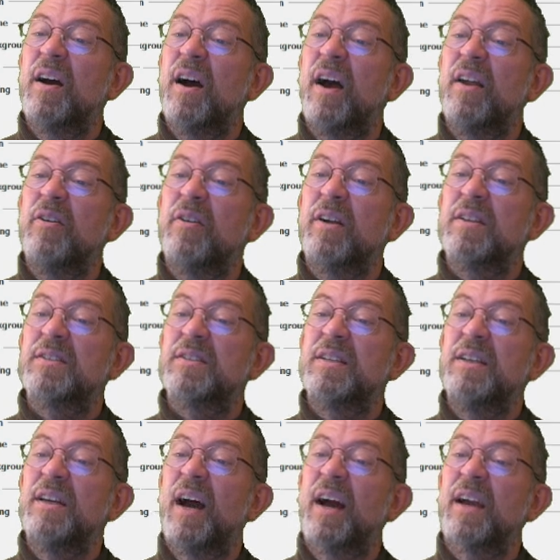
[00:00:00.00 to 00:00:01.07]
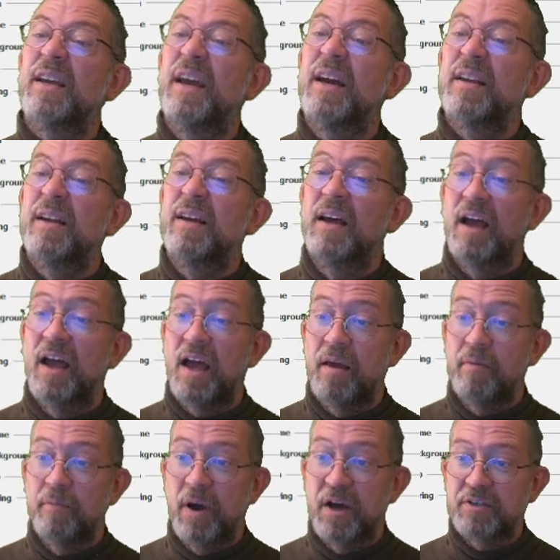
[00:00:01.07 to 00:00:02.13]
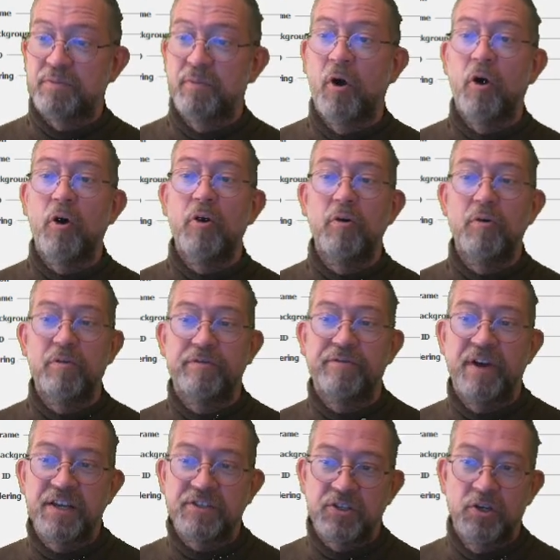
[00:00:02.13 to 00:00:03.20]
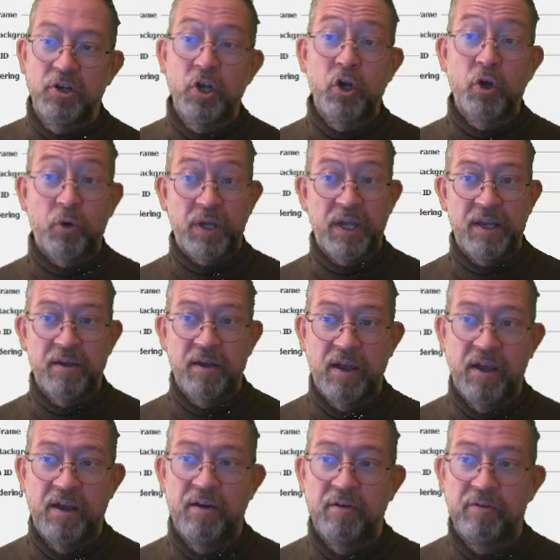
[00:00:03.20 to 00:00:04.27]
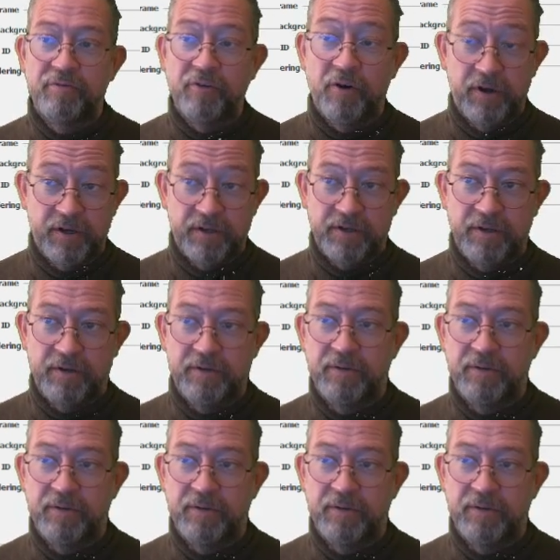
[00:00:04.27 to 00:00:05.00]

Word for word: And you can see I get a much more old-fashioned looking font.